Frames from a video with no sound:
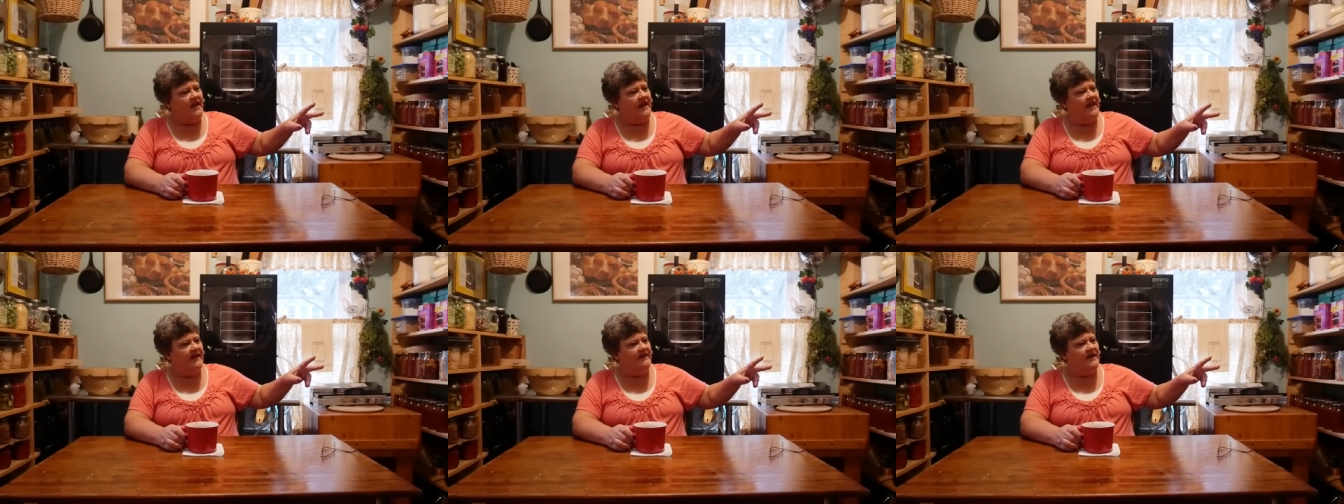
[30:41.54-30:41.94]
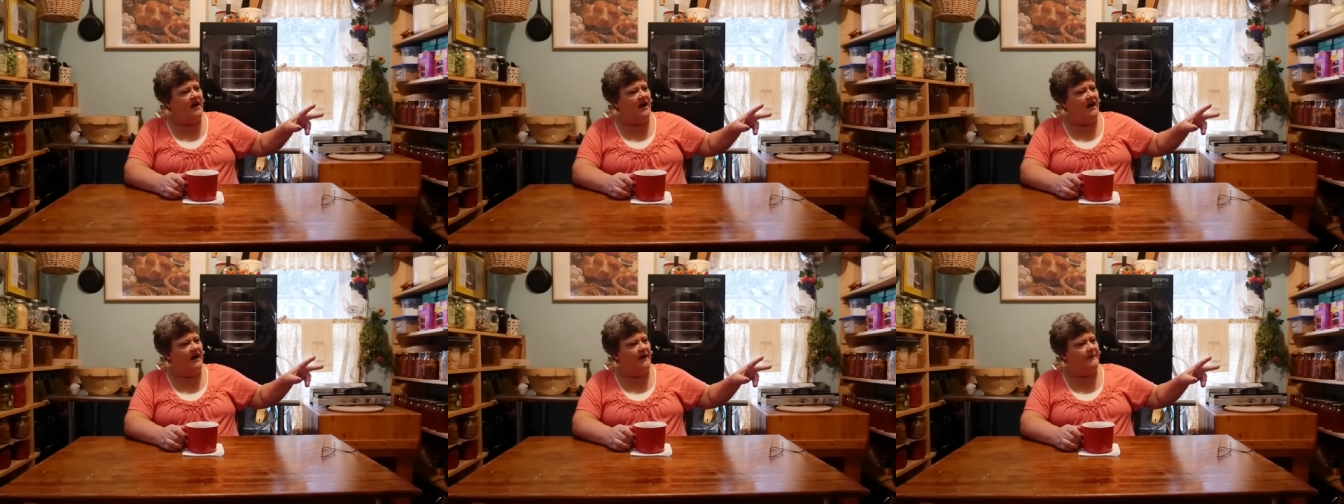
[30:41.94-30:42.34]
and
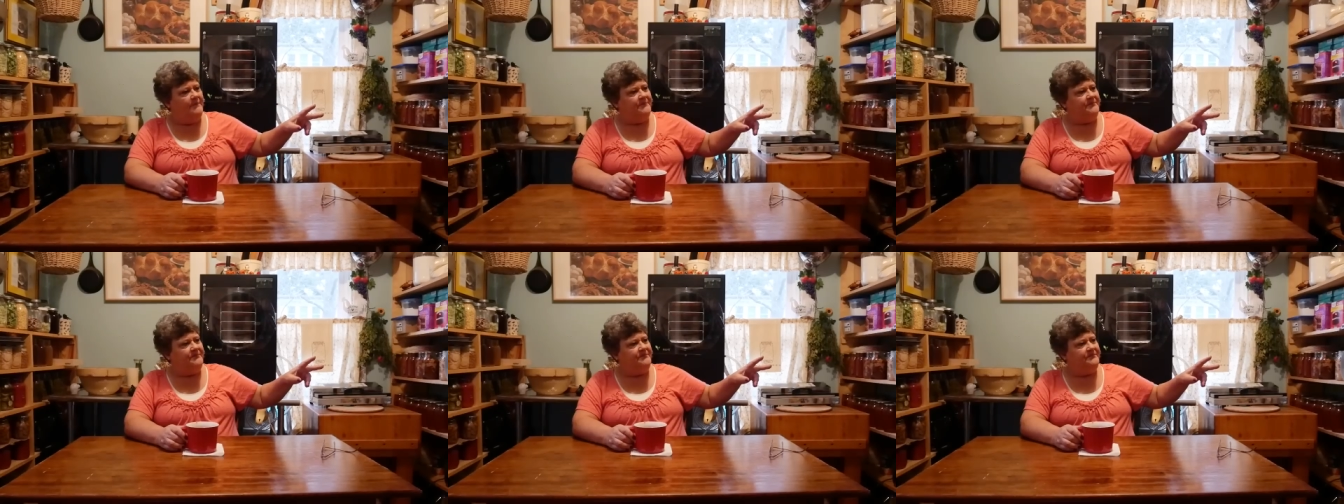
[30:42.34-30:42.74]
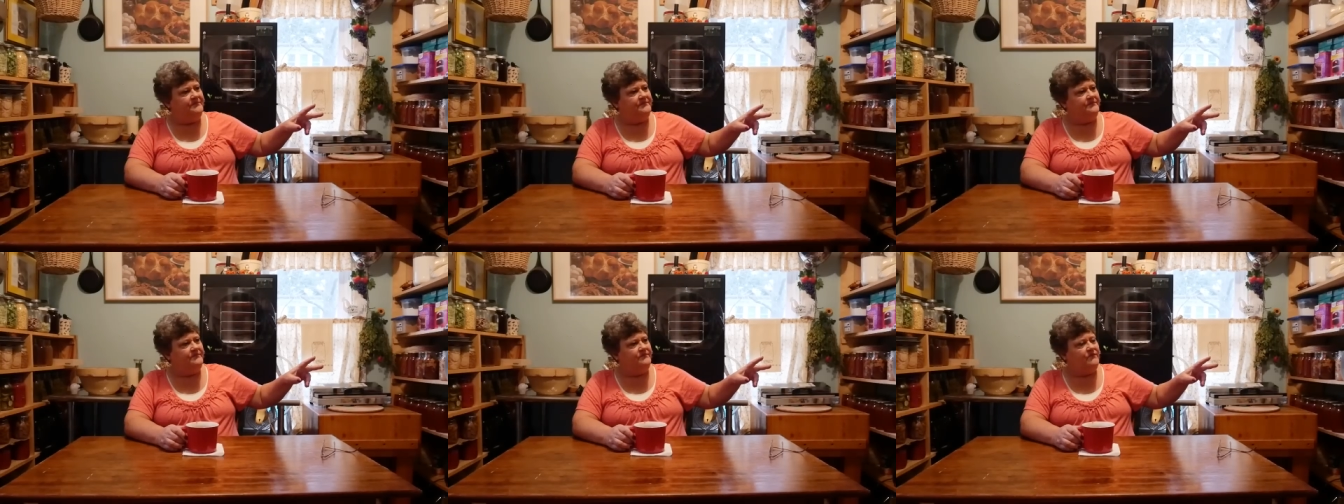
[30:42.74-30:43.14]
um,
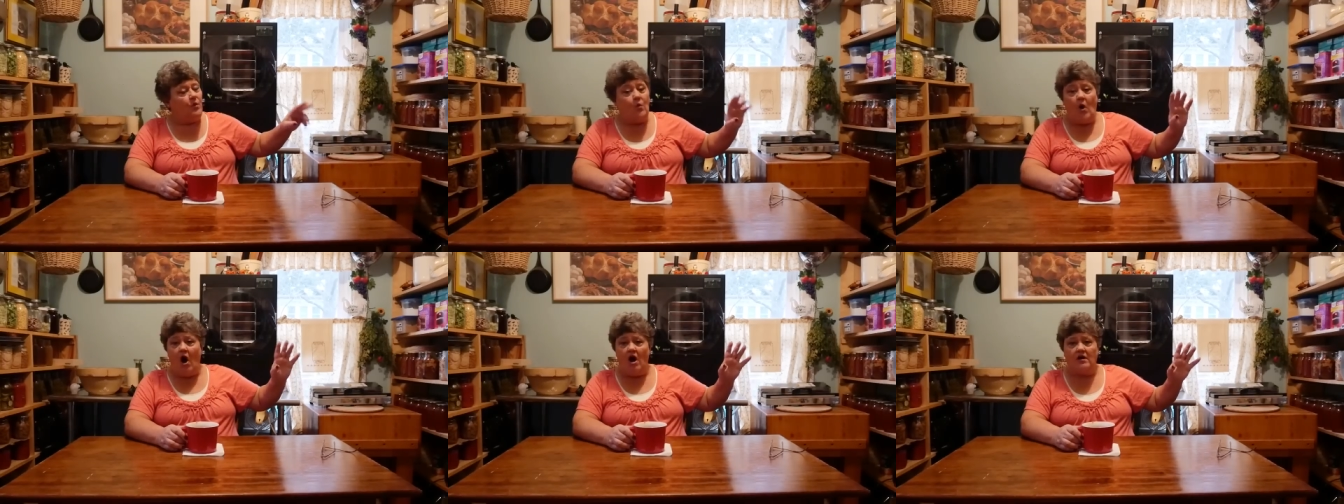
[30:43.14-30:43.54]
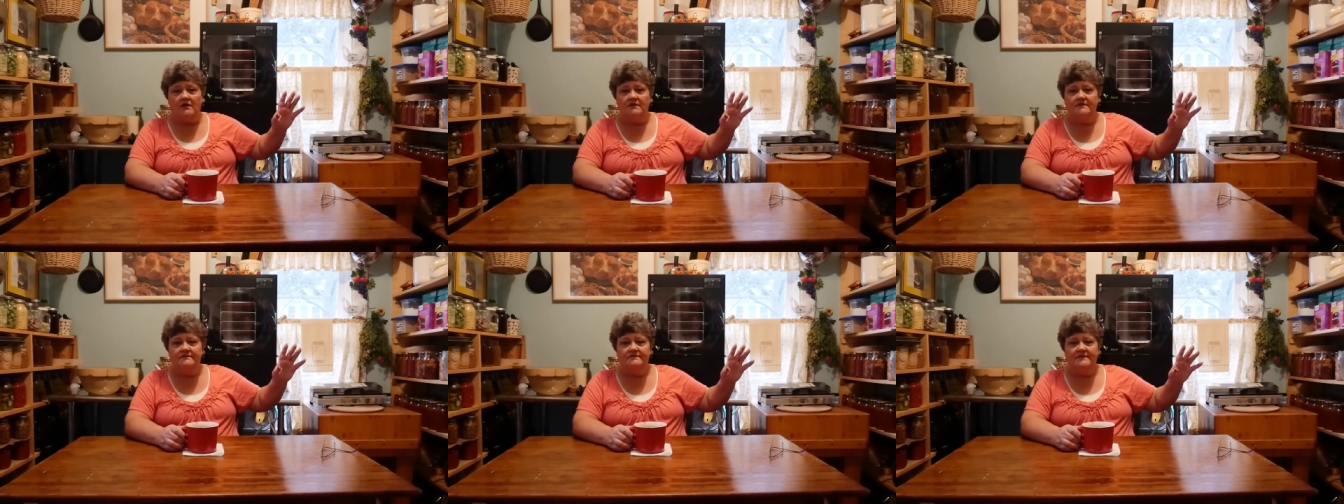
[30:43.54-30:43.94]
walk.